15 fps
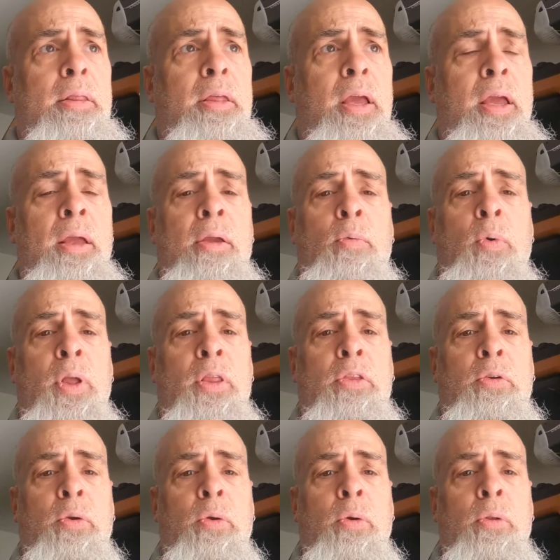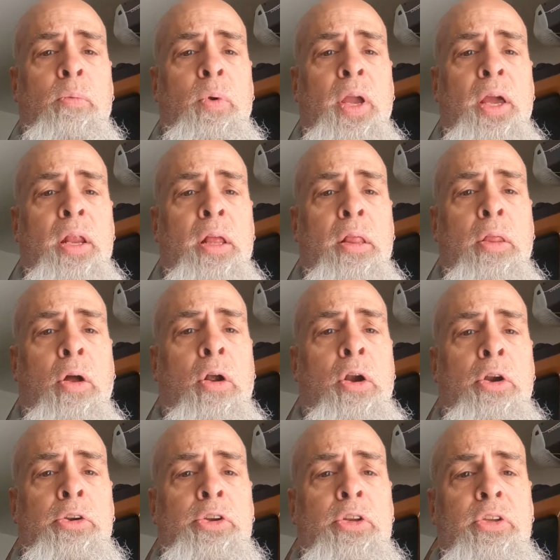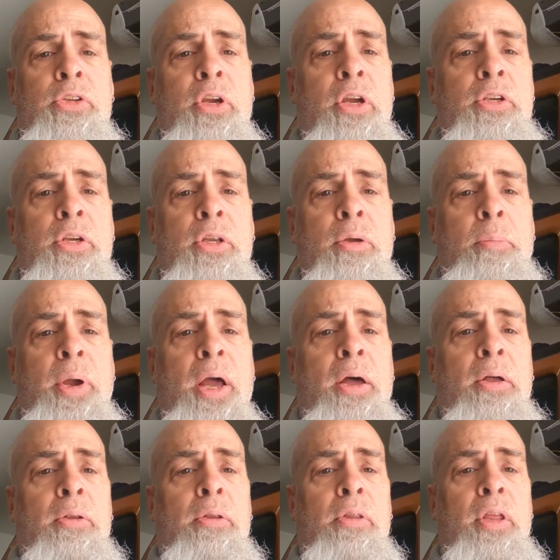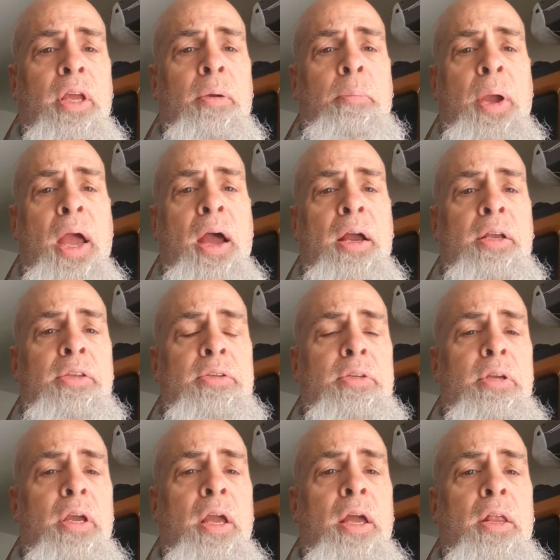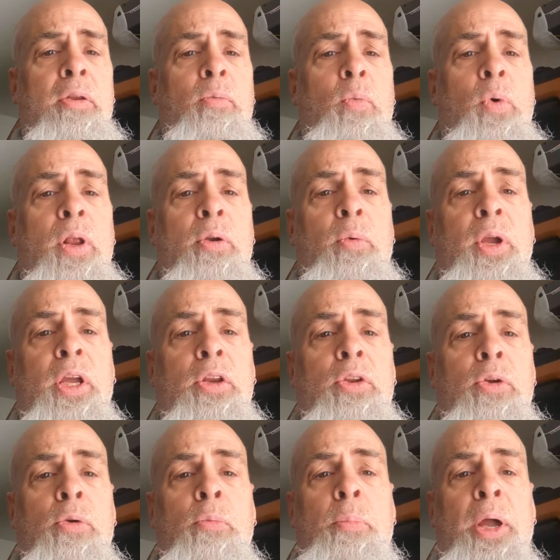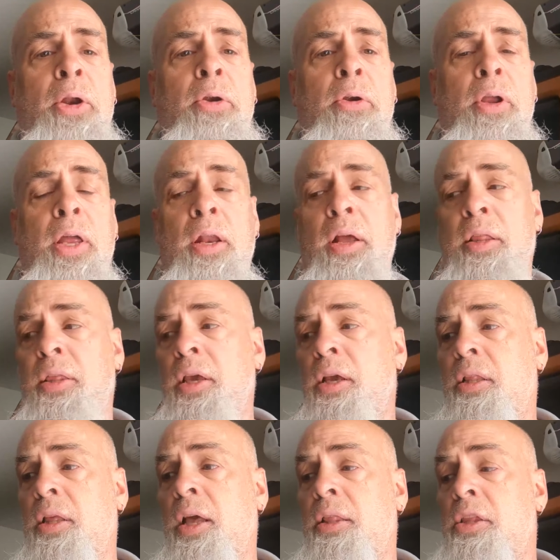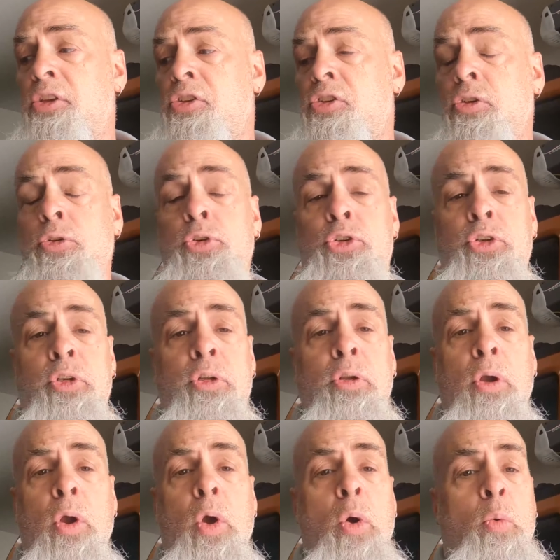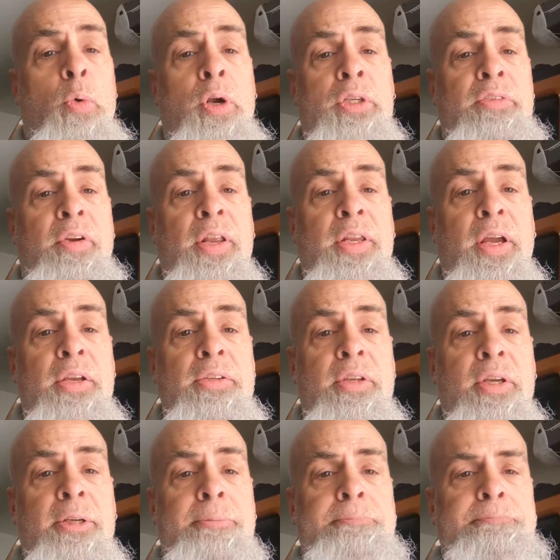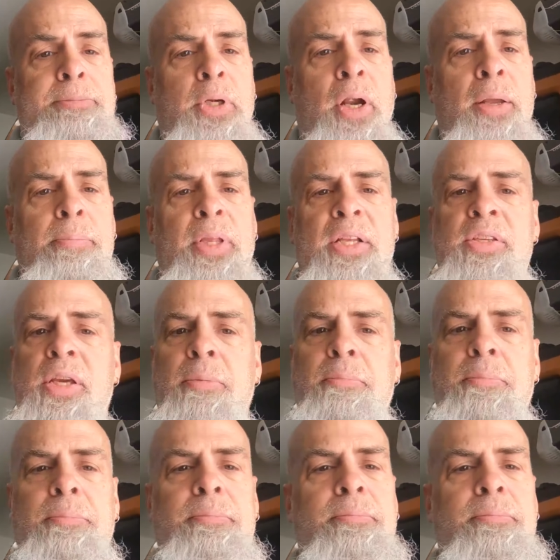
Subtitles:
they went through and we had a large discussion about the impact and what we could do better, and I think that this solution works fantastic. All right, that's it.